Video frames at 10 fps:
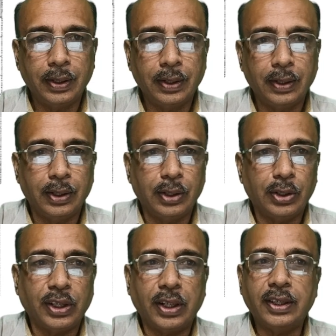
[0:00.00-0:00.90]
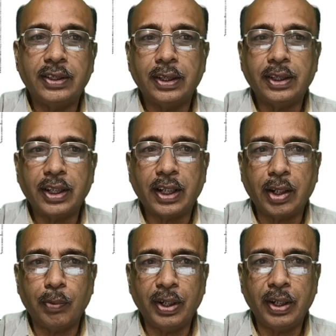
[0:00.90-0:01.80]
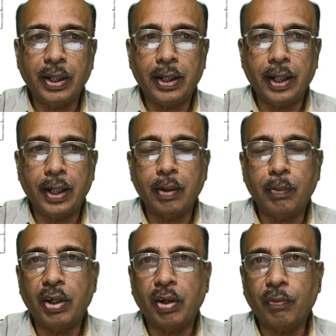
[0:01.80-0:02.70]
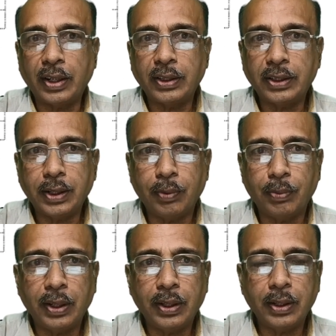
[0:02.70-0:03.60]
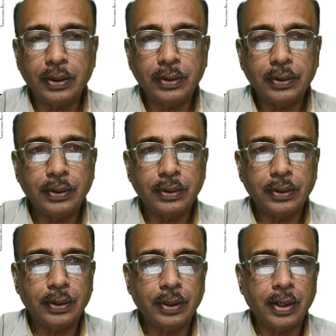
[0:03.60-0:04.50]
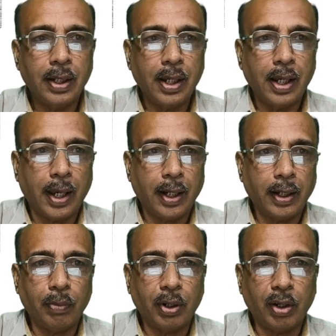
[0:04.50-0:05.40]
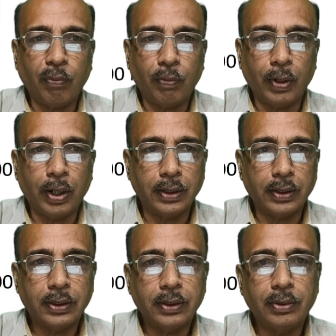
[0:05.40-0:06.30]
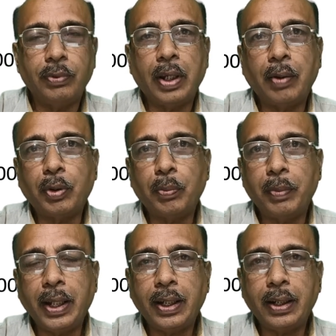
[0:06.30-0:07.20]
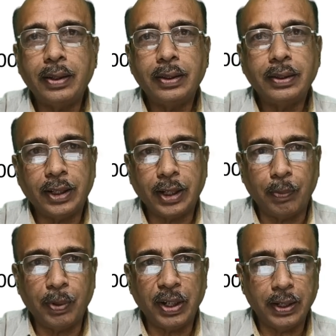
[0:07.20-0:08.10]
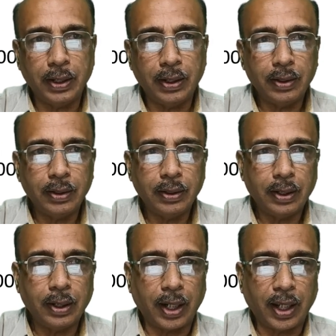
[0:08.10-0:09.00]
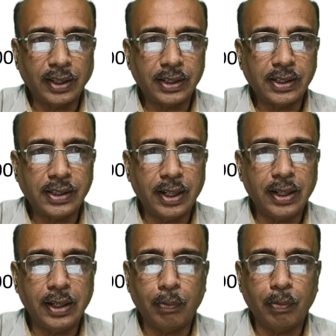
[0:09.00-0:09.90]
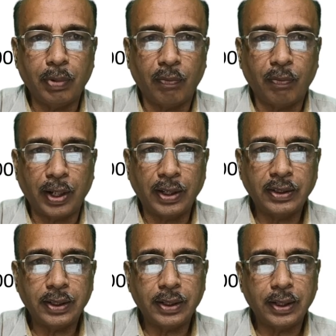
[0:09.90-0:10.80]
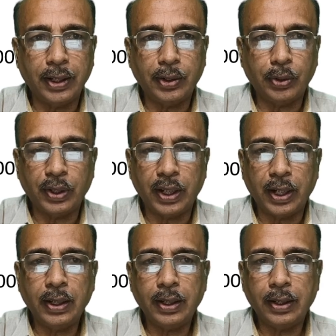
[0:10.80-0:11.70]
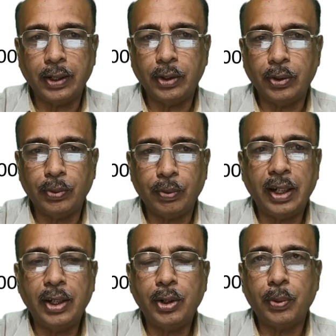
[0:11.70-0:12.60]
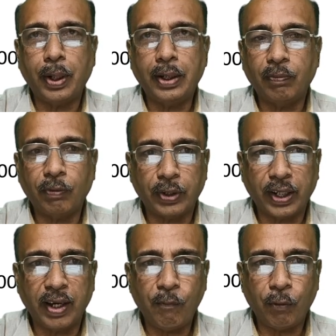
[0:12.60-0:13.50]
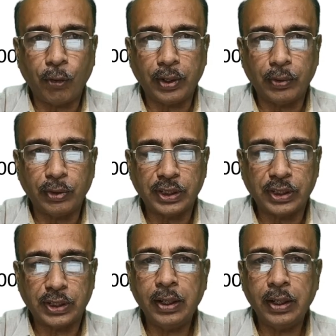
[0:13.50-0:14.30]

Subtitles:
So here is the chart given, daily number of hours they work and number of workers. We have to make the table here, class as daily number of hours, 8 to 10, 10 to 12, 12 to 14, 14 to 16.